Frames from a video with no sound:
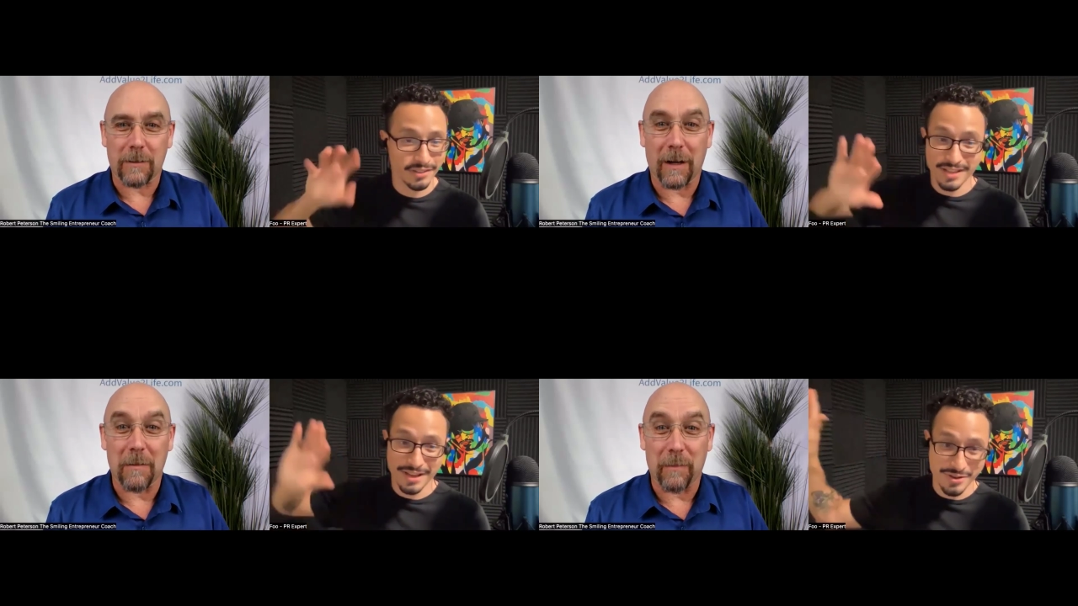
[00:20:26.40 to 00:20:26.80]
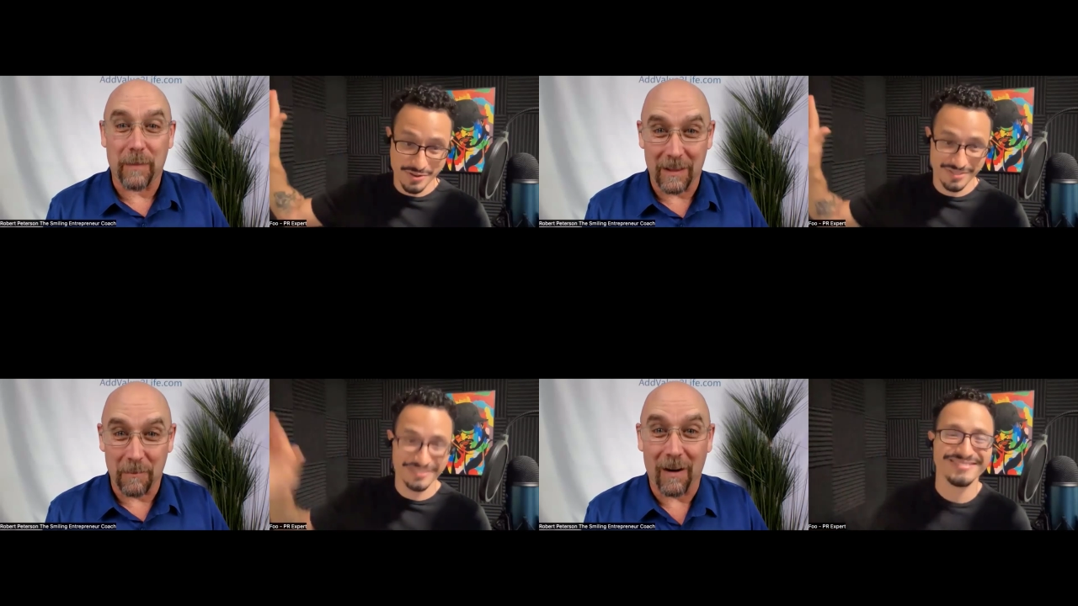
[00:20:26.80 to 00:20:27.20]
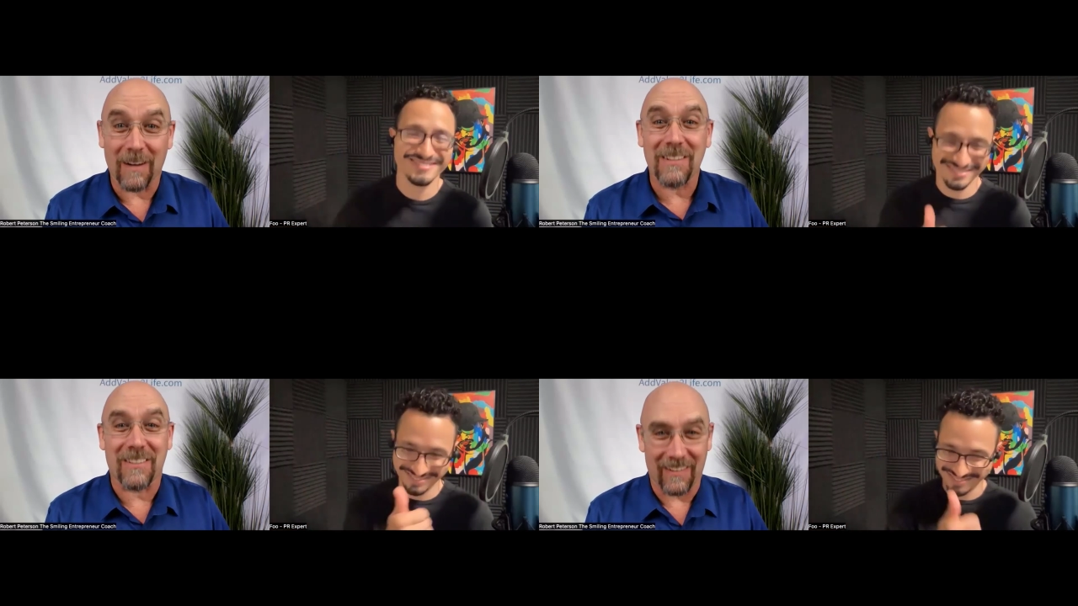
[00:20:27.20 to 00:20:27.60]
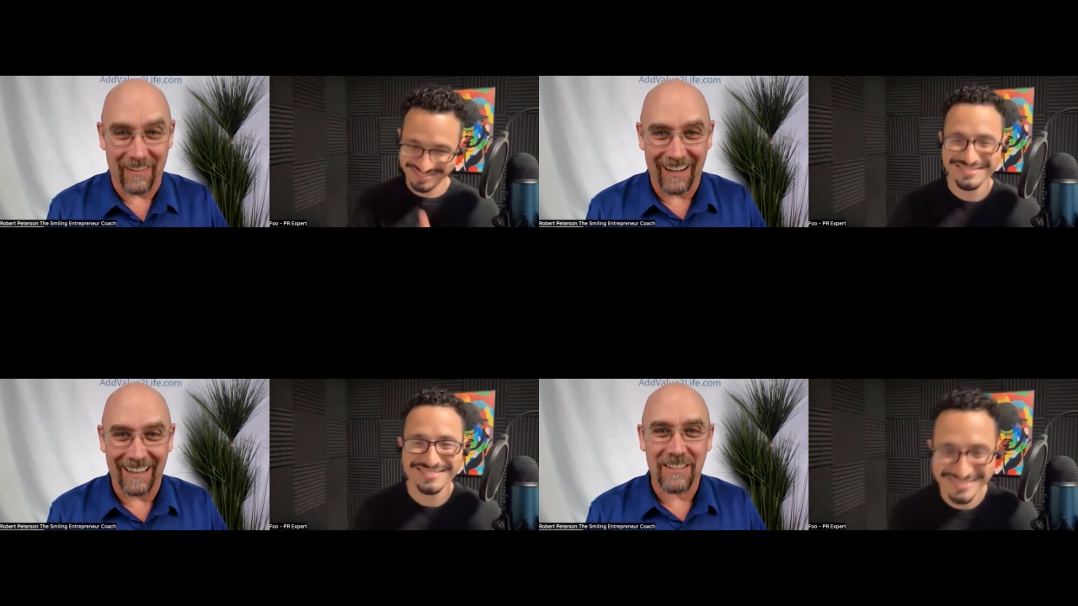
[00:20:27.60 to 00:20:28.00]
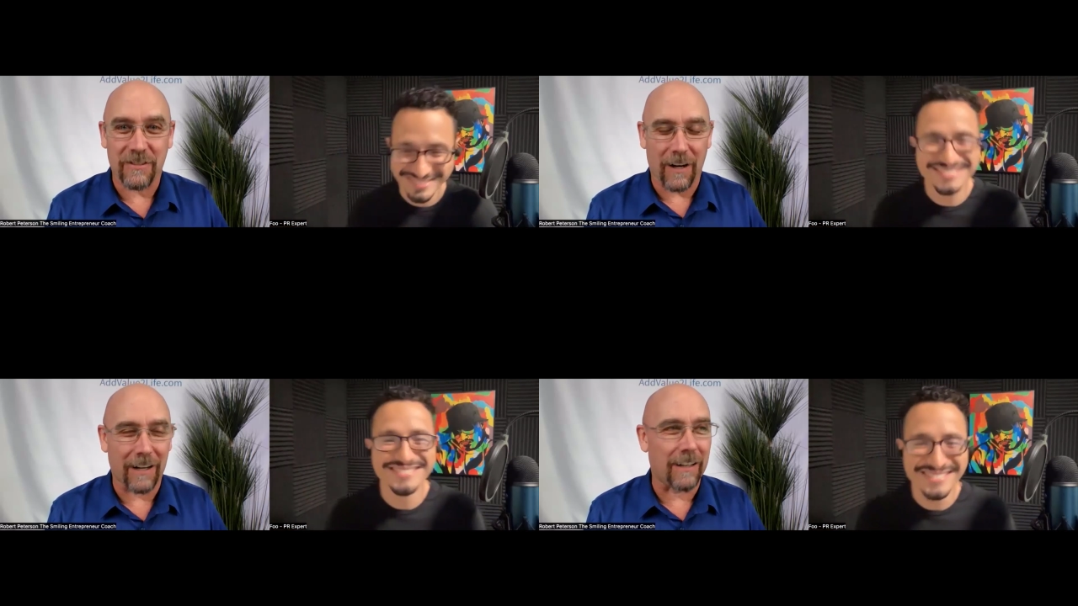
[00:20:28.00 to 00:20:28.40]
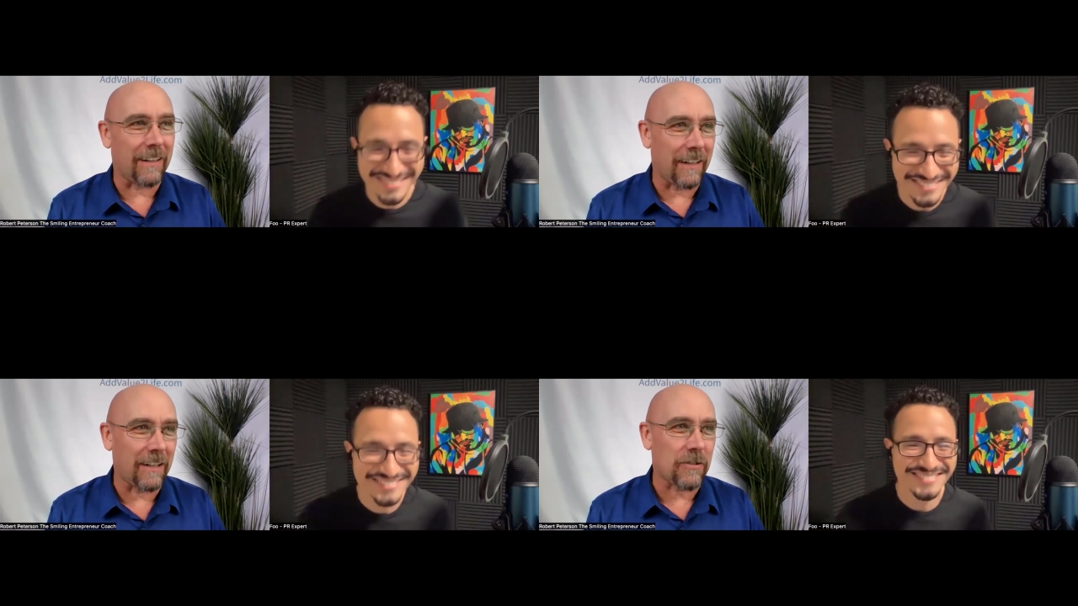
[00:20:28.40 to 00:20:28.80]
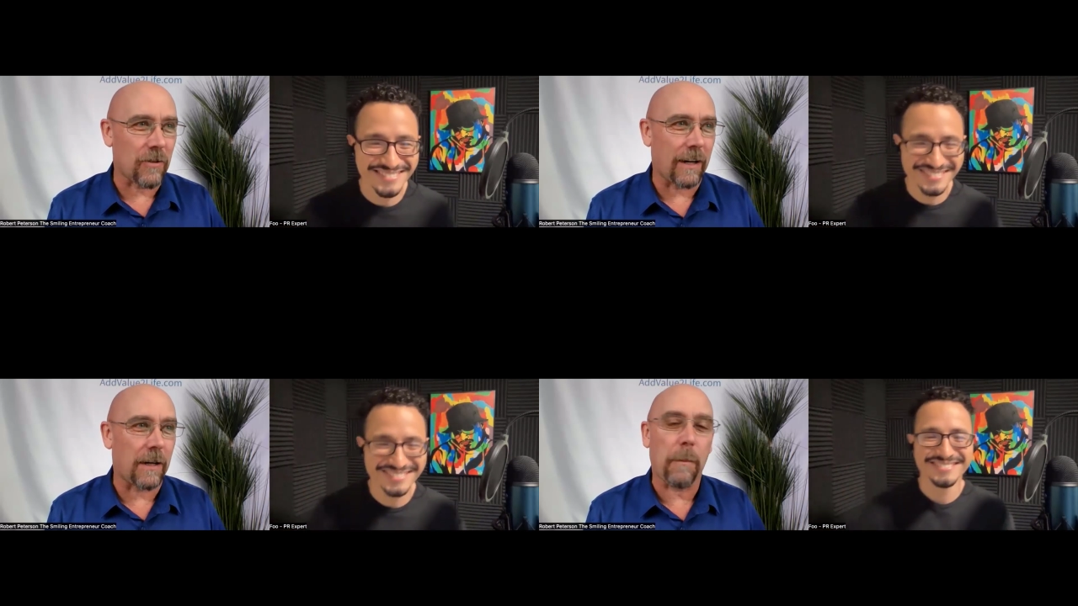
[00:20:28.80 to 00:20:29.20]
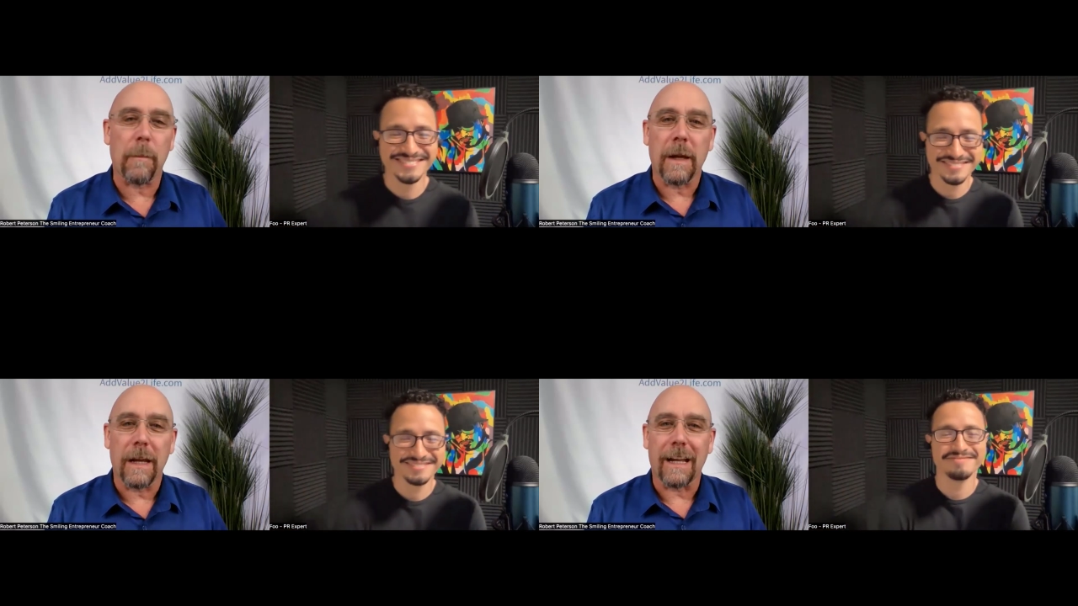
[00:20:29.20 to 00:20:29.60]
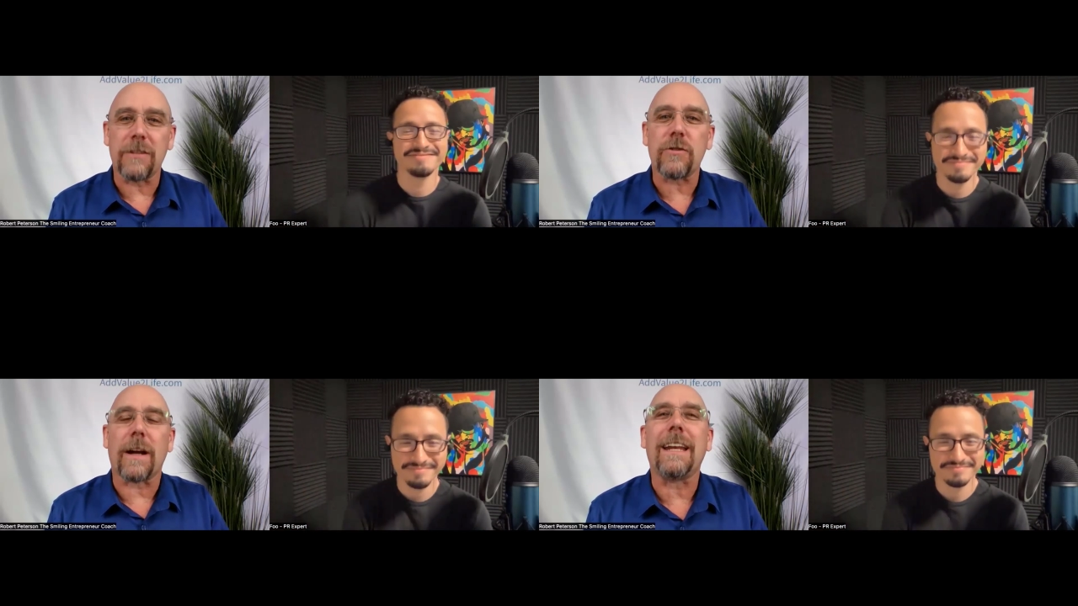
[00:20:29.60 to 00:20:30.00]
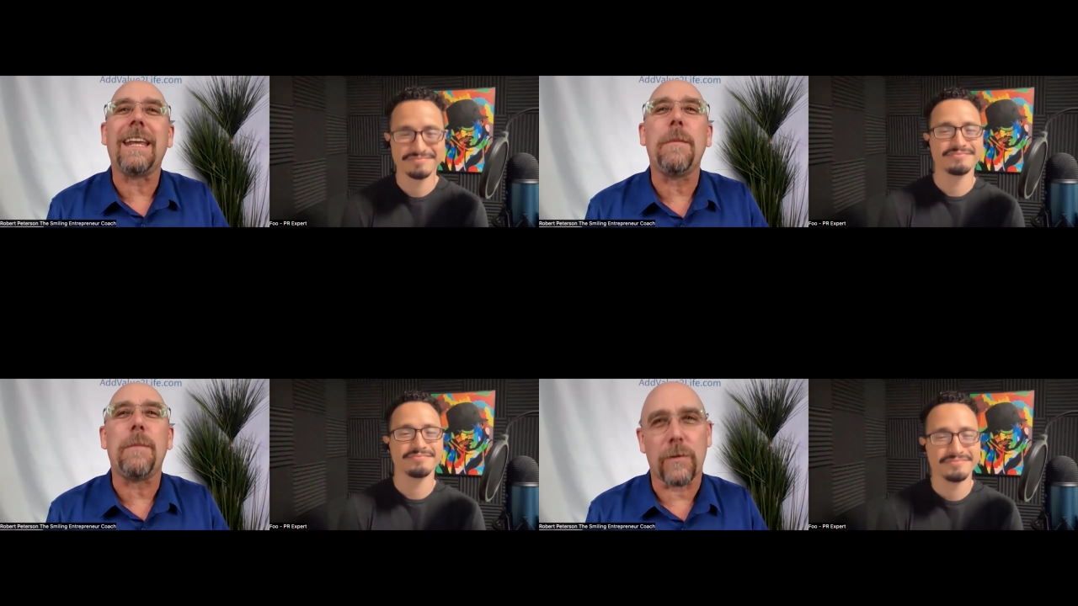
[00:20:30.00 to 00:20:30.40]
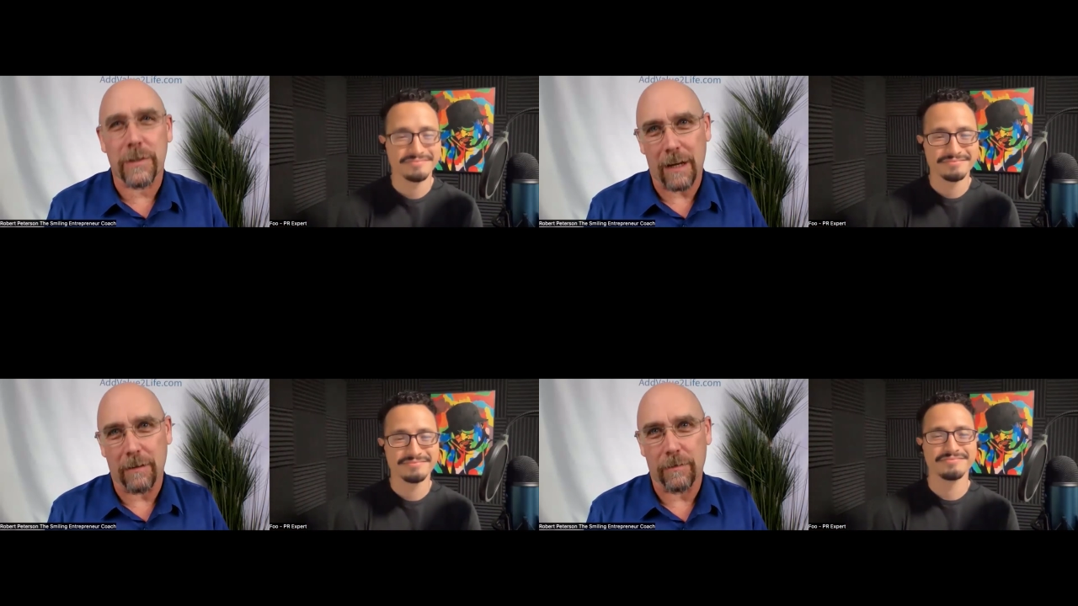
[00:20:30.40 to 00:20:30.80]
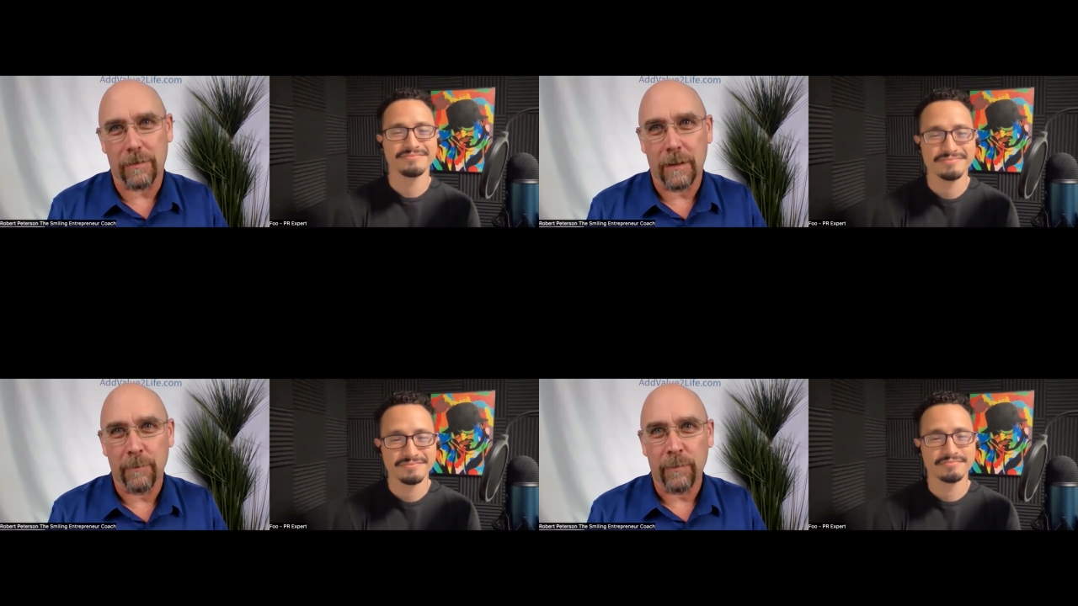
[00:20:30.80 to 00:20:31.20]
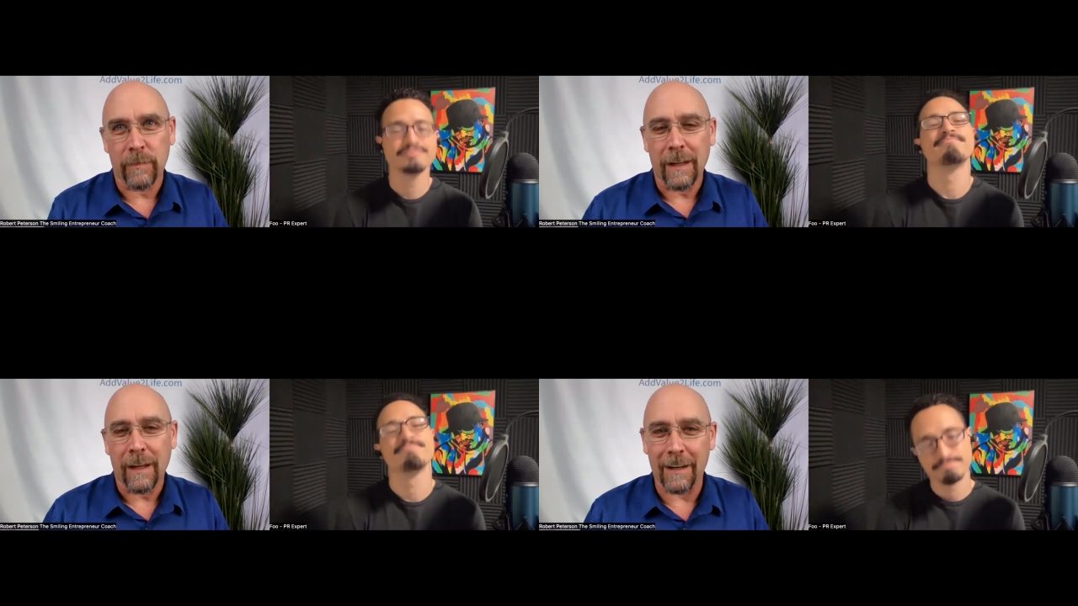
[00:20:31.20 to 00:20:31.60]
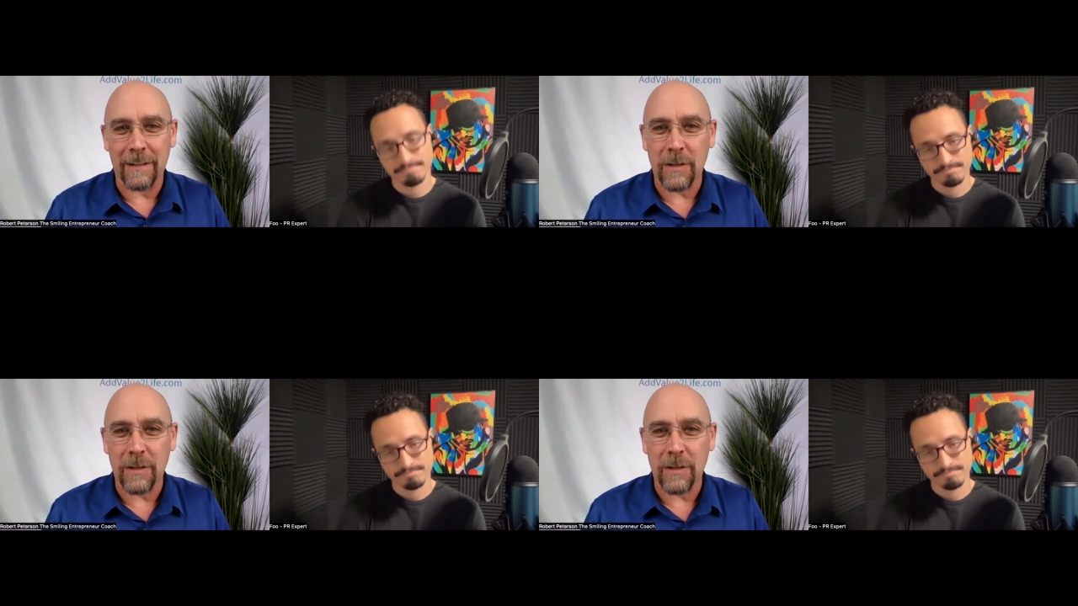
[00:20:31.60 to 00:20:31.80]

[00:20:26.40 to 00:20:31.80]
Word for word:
Speaker 1: it's not you the monster right it's trying to it's trying to it's trying to keep you safe and as